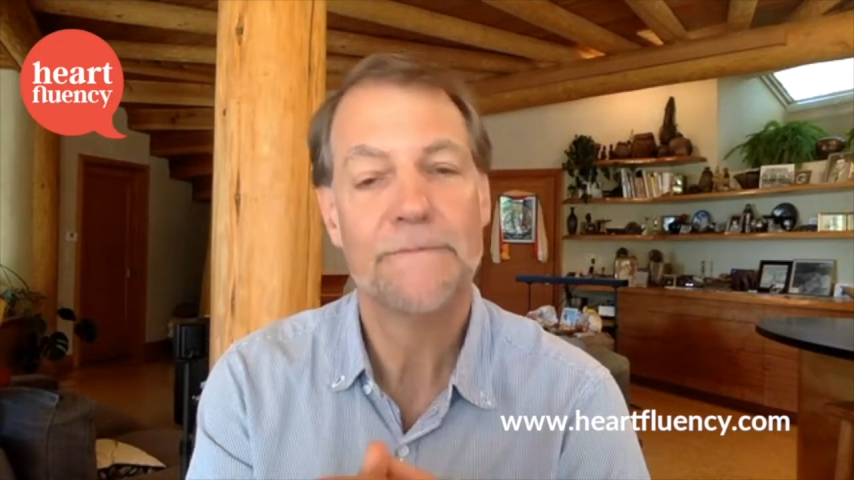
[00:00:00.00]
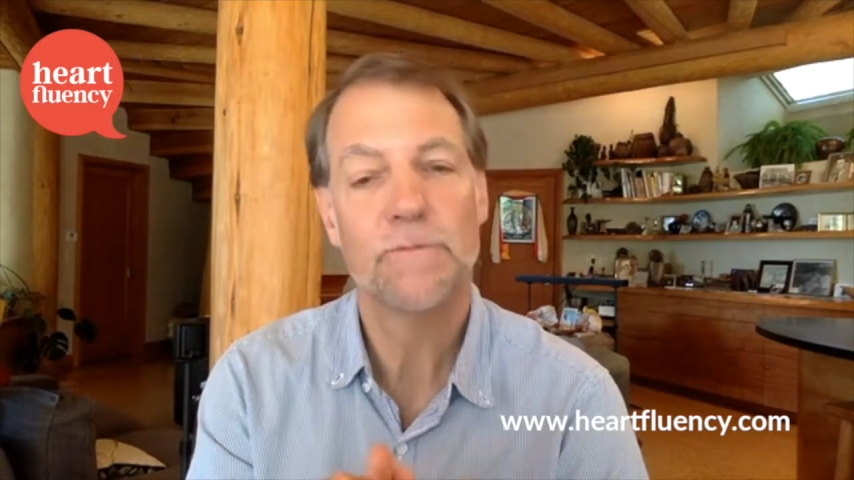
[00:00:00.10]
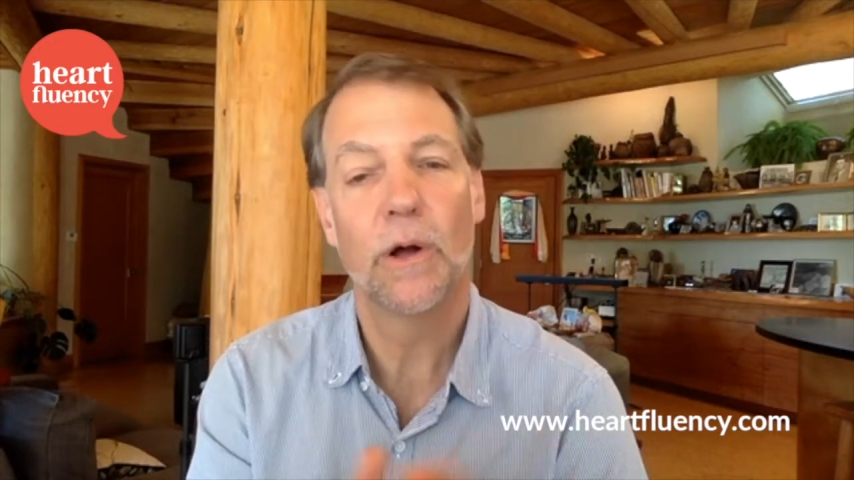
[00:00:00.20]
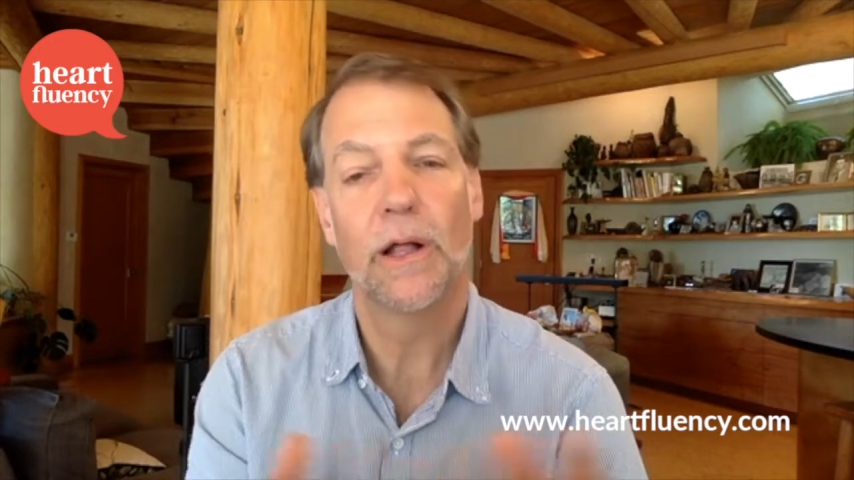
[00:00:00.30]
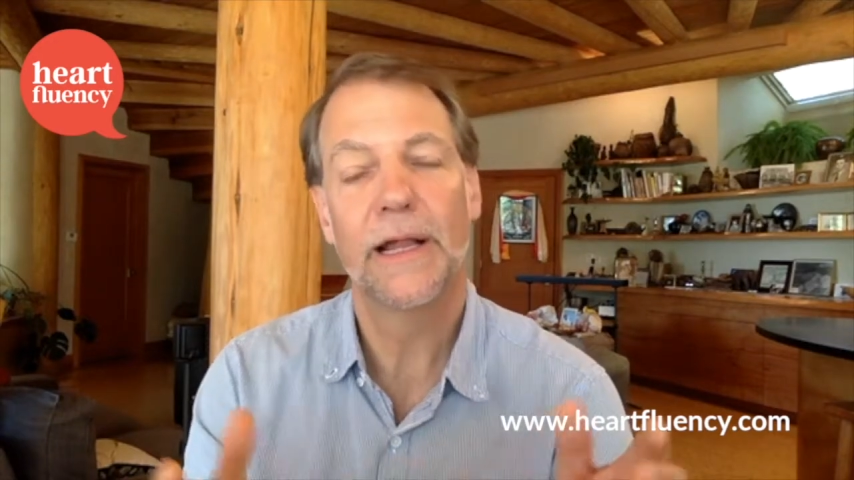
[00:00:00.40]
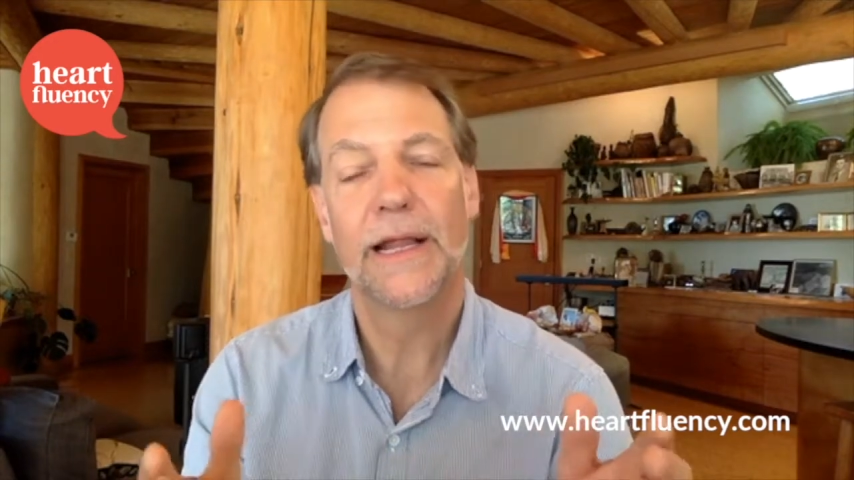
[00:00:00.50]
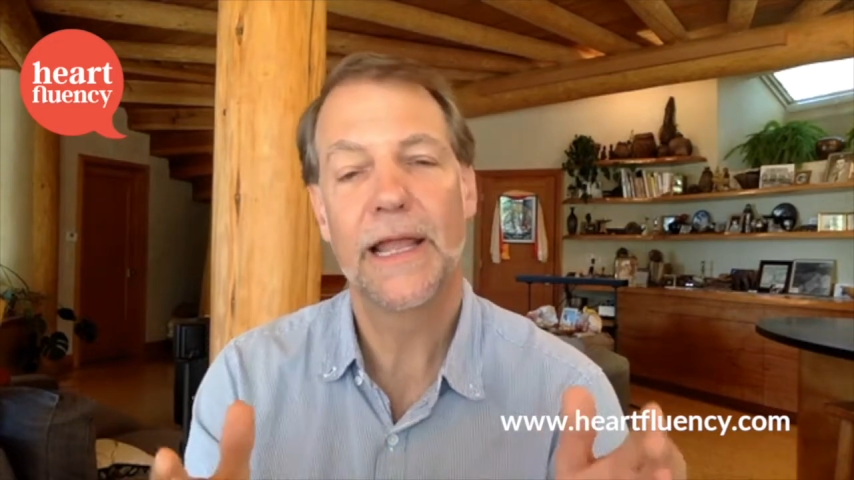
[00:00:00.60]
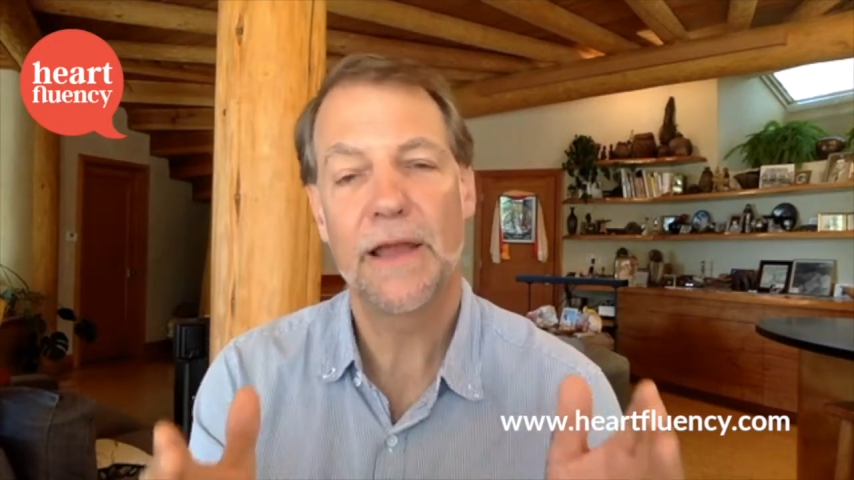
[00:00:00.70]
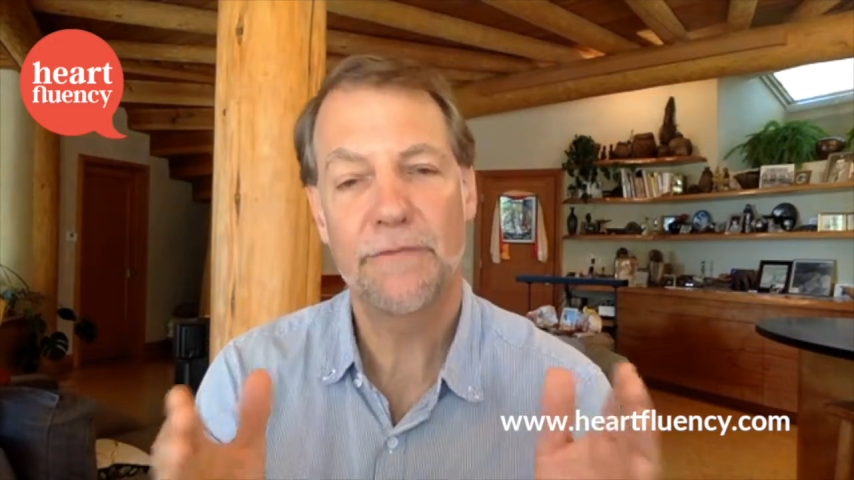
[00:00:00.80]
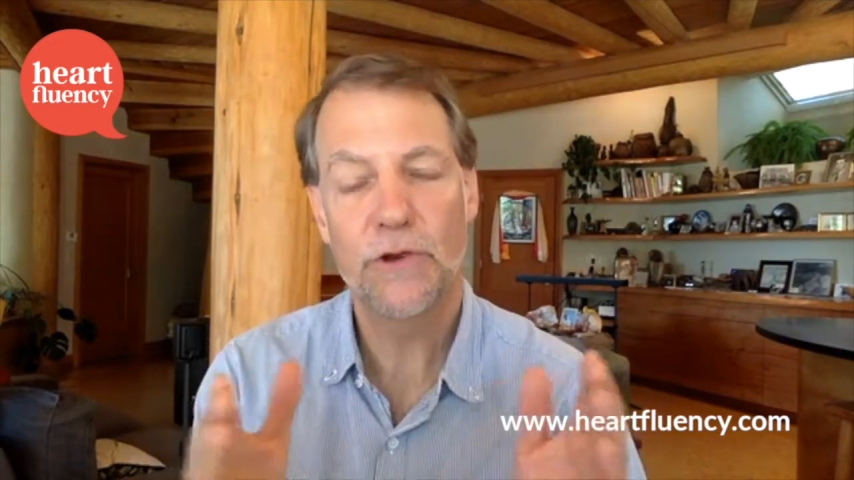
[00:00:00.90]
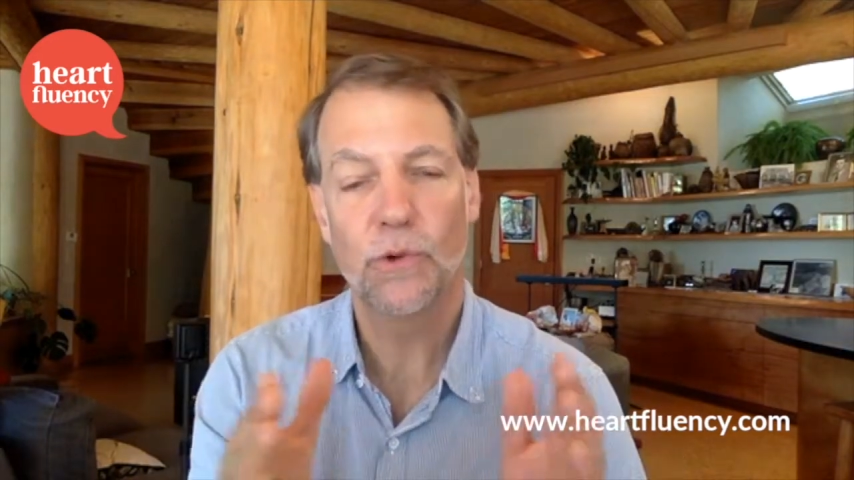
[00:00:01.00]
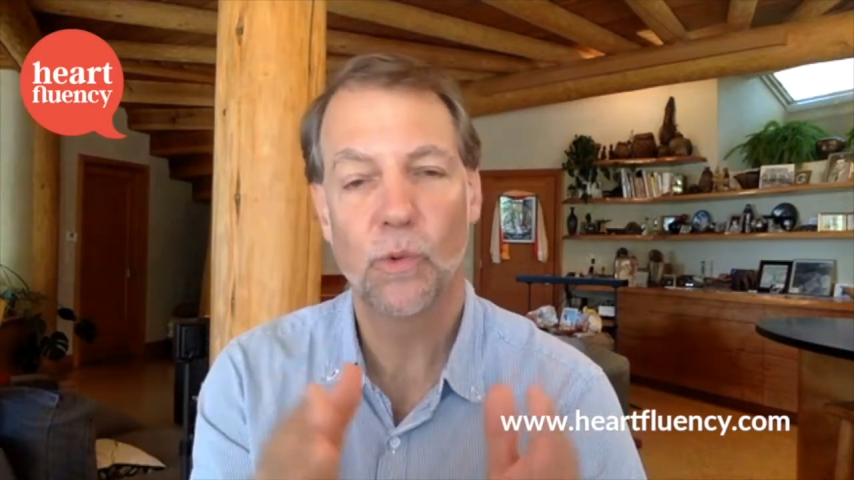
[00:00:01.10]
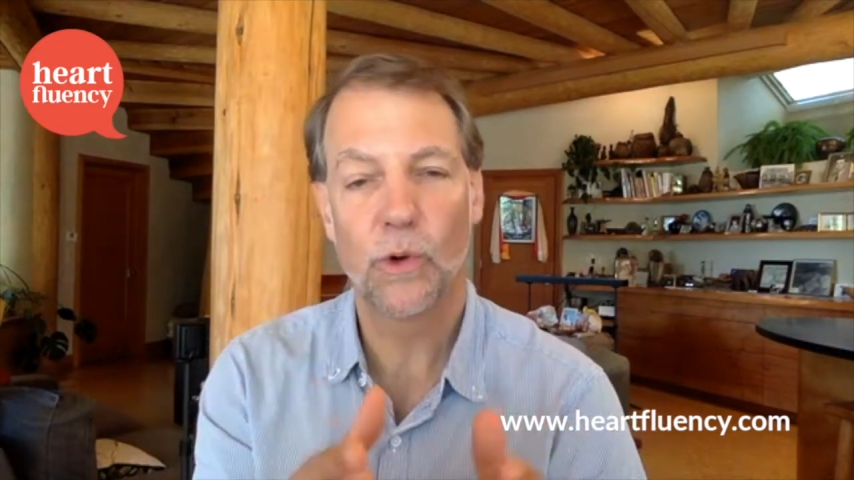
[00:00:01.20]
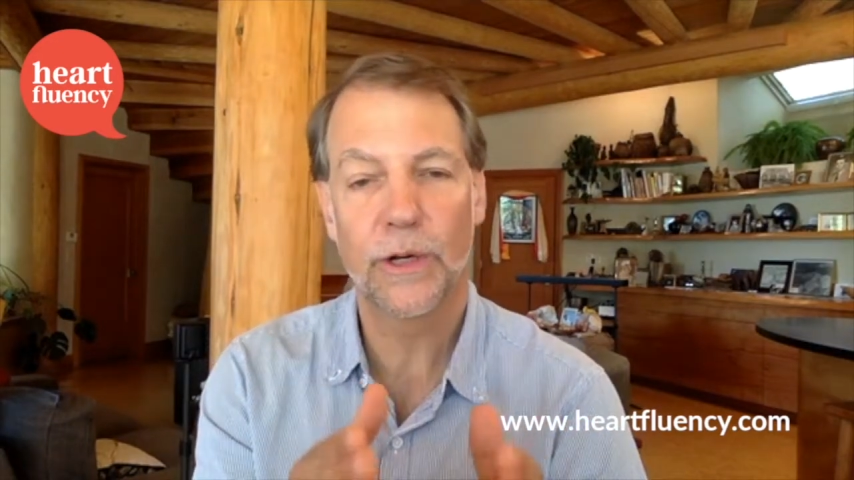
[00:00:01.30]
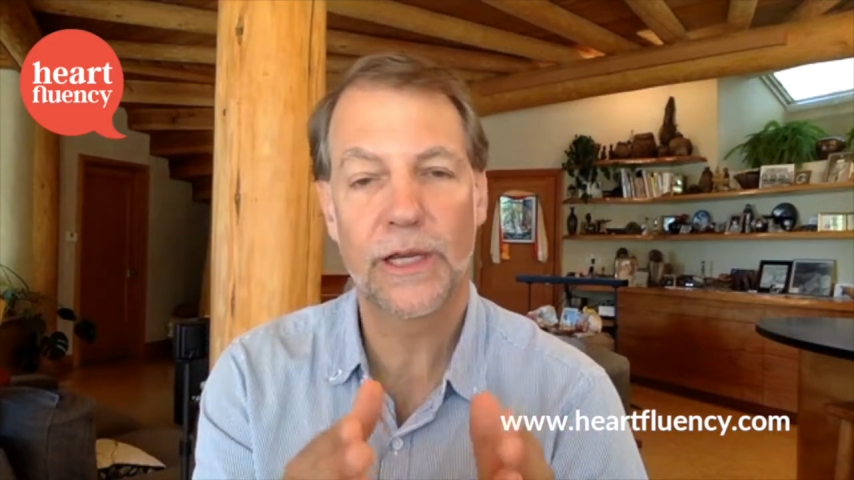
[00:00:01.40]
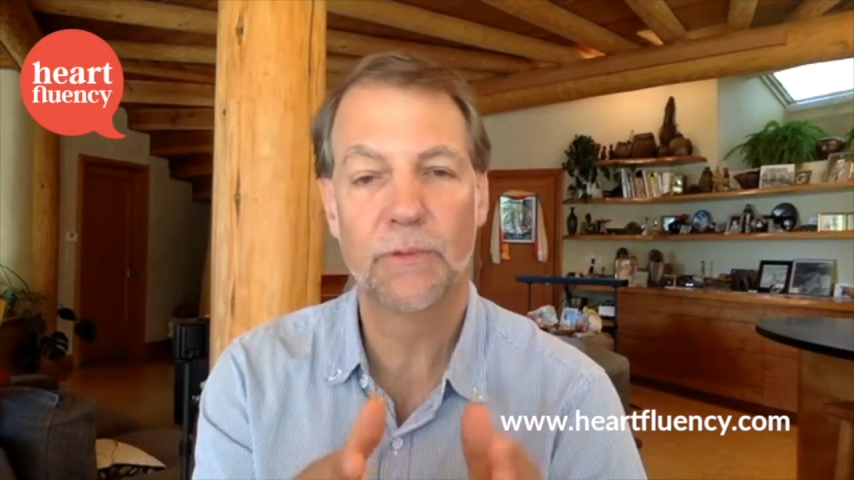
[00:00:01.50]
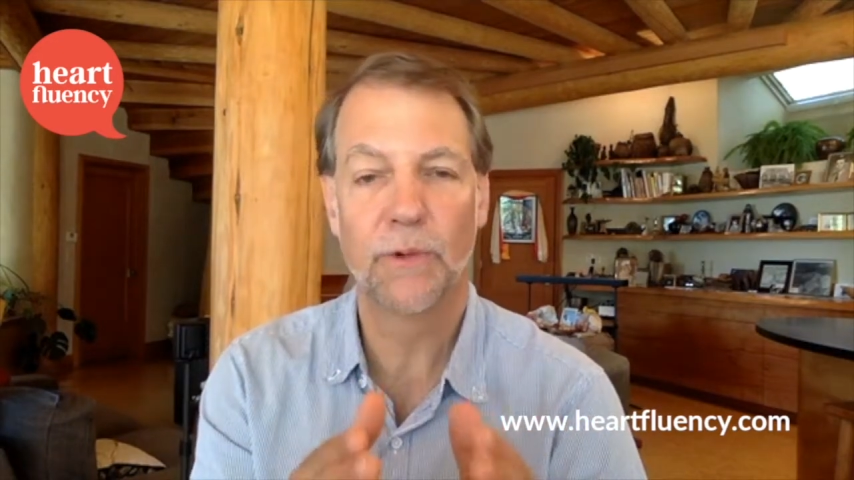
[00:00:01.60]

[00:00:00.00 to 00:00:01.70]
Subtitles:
Well, if you're working